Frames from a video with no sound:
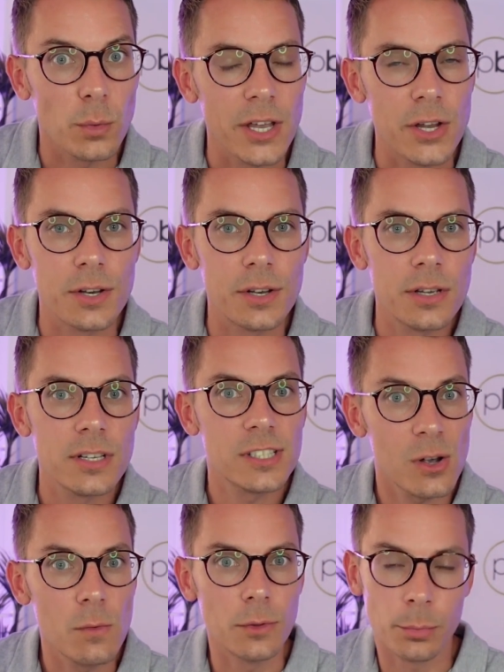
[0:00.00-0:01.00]
they could
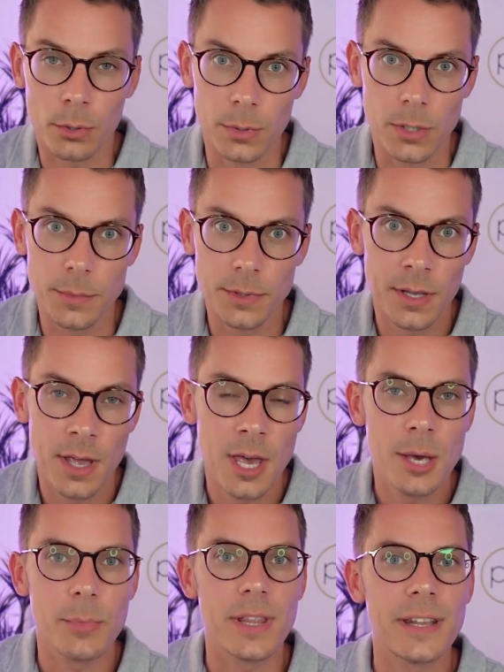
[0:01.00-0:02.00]
solve the problems.
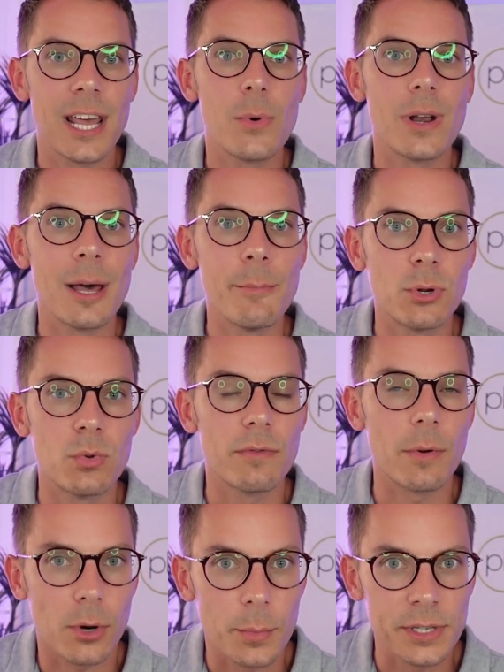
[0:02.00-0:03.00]
But then they were lumbered with a
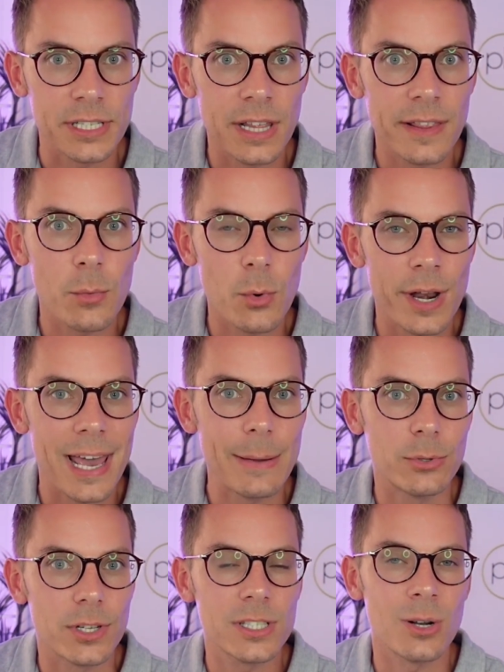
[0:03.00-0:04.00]
property that they weren't
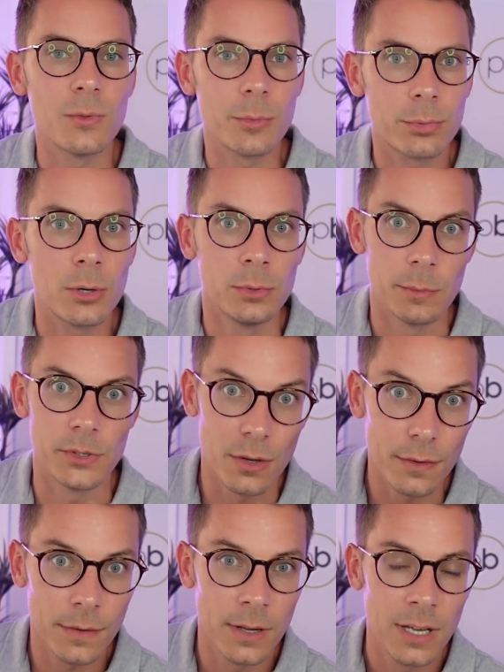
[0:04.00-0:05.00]
able to solve the problems
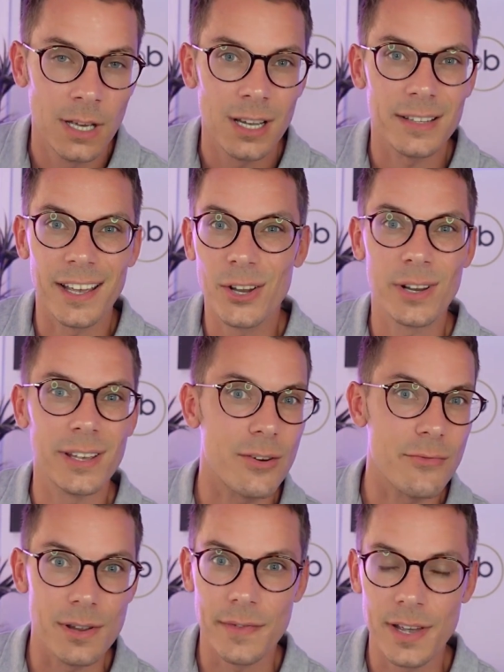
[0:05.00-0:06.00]
of, and they couldn't get
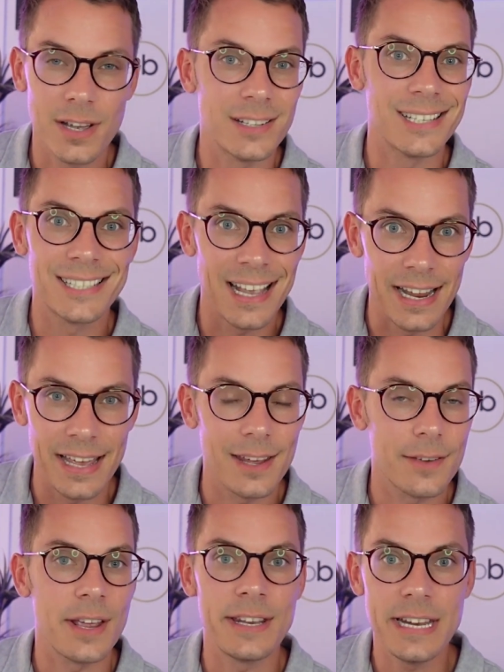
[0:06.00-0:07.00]
rid of it and sell it if
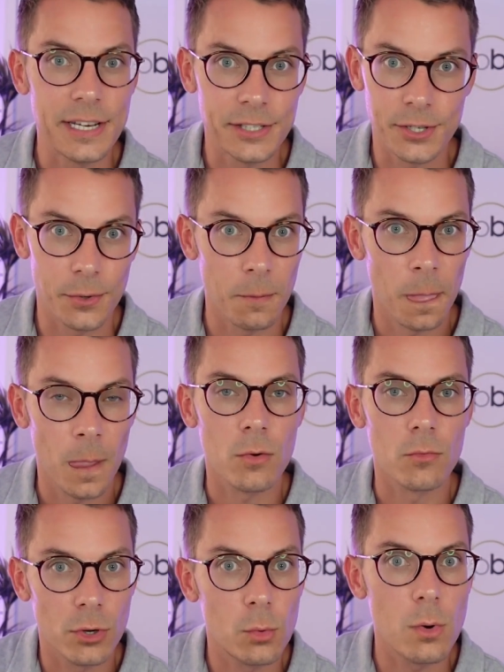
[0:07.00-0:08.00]
they needed to.
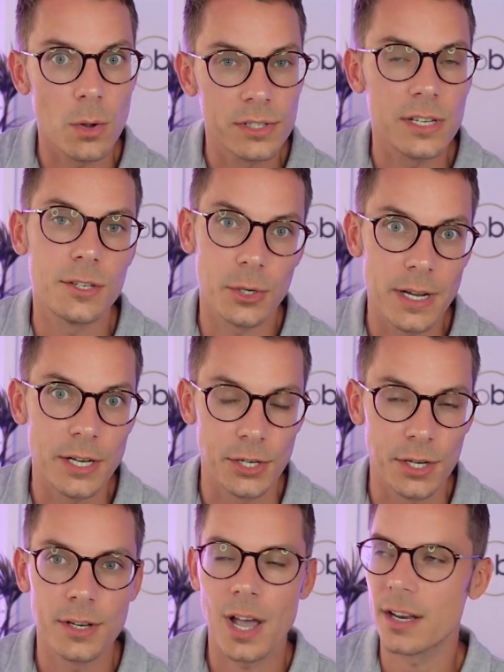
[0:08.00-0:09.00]
Real world
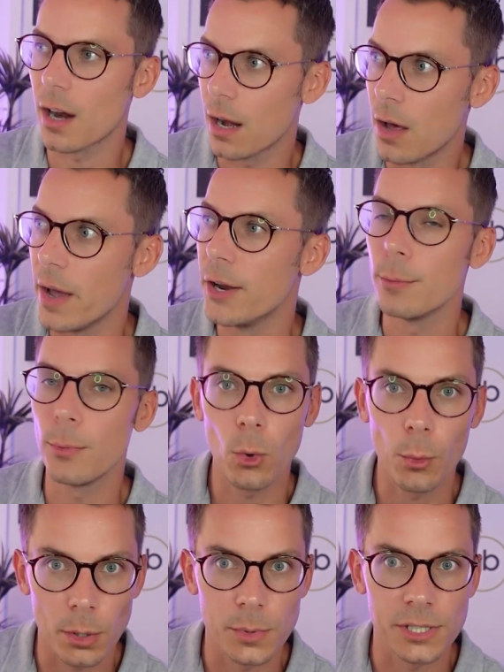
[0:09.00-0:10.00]
situation. I had a client who bought a
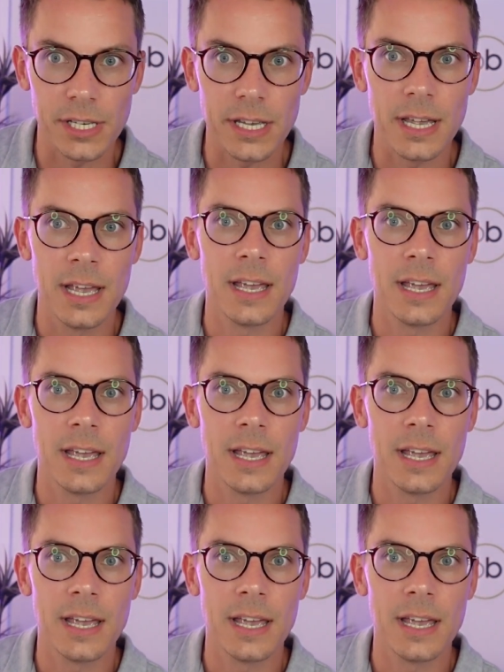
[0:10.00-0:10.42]
property.